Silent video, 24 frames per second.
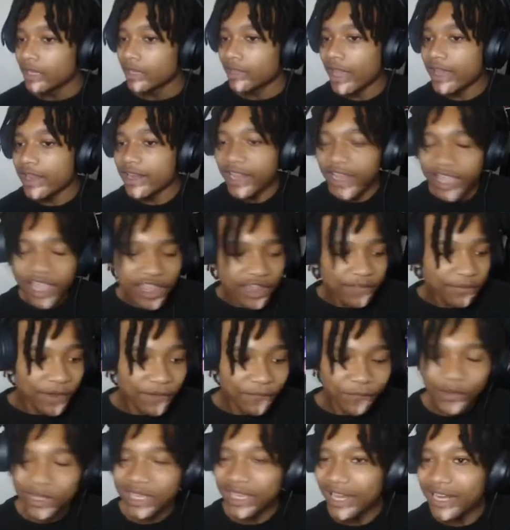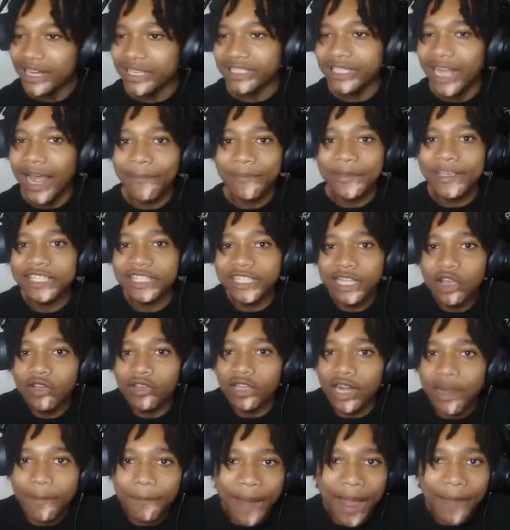Like, nigga, even if we get a stop, he's still
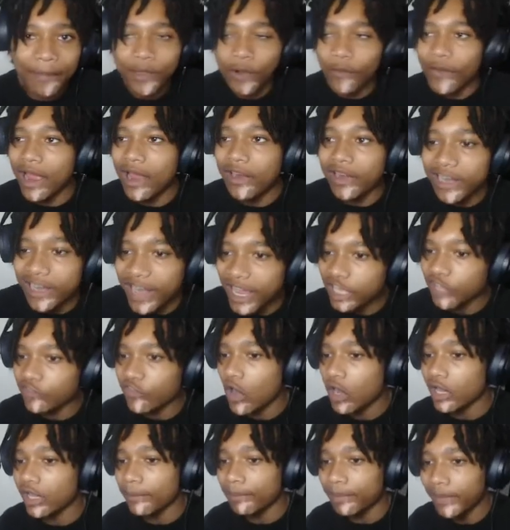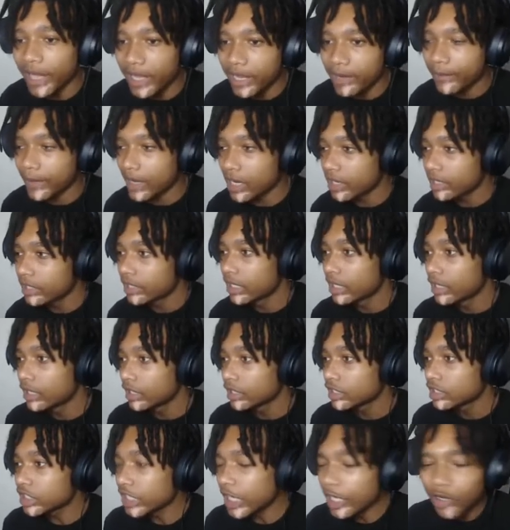getting bopped around the next fucking play, bro.
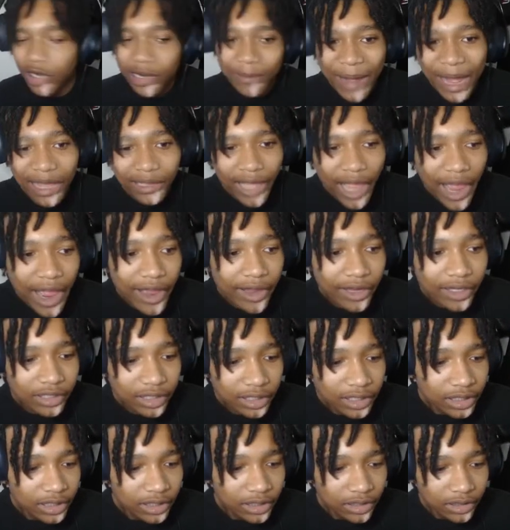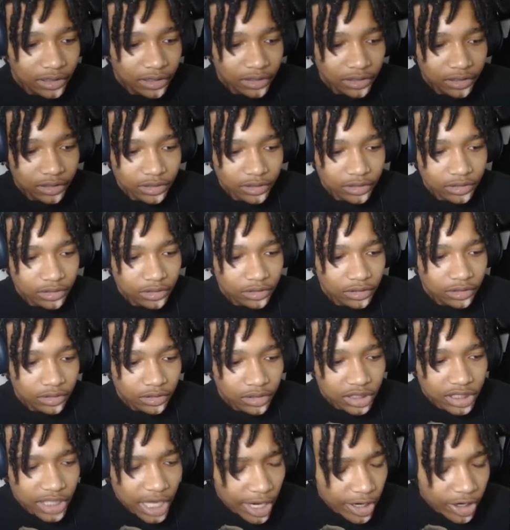Center in my line.
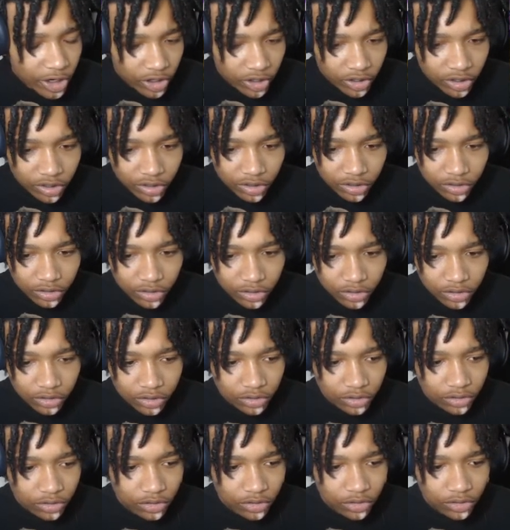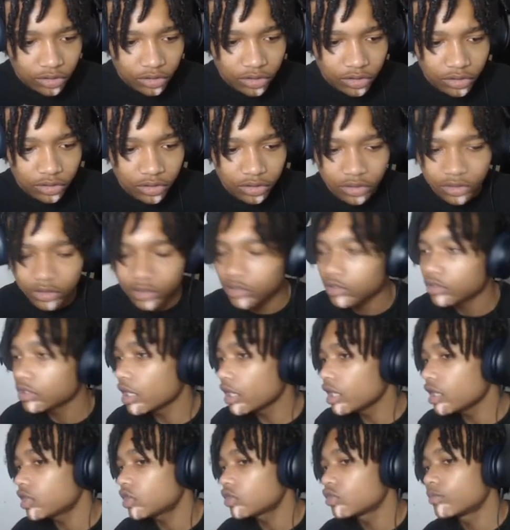Center. No, no, no,
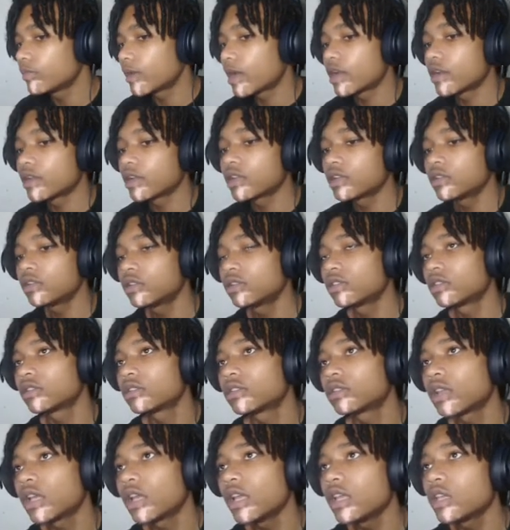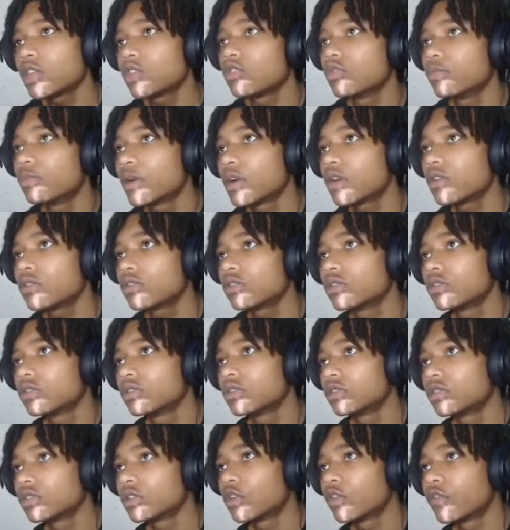no, no, Thank you, bro.
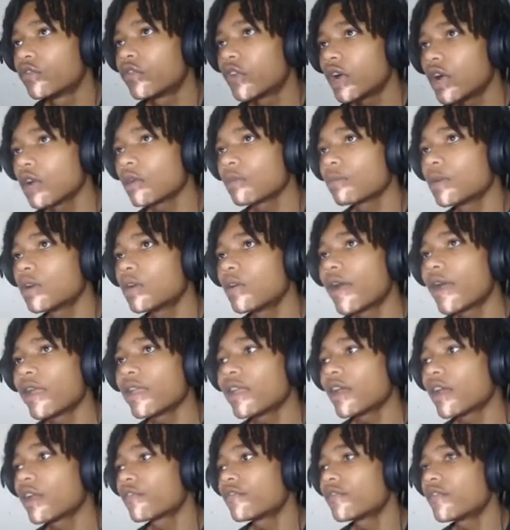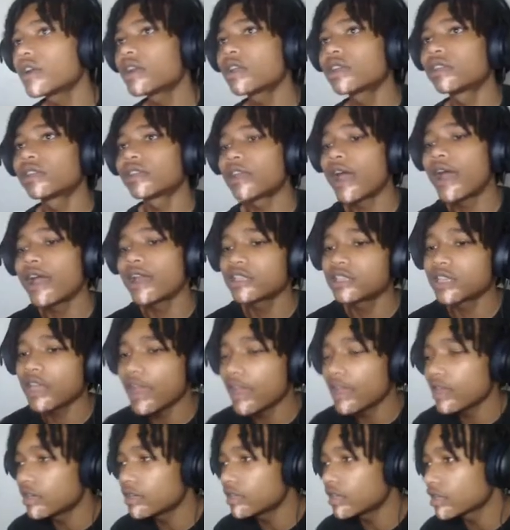The fuck, bro? I ain't got a fucking live
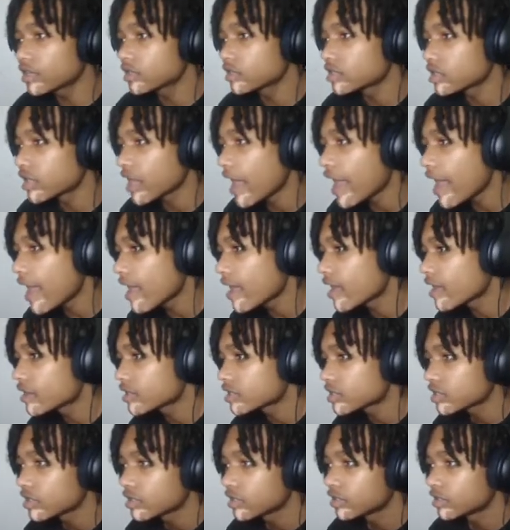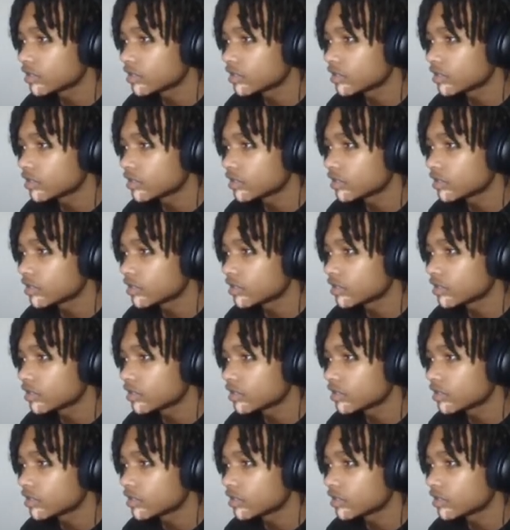chat. Nigga's ass.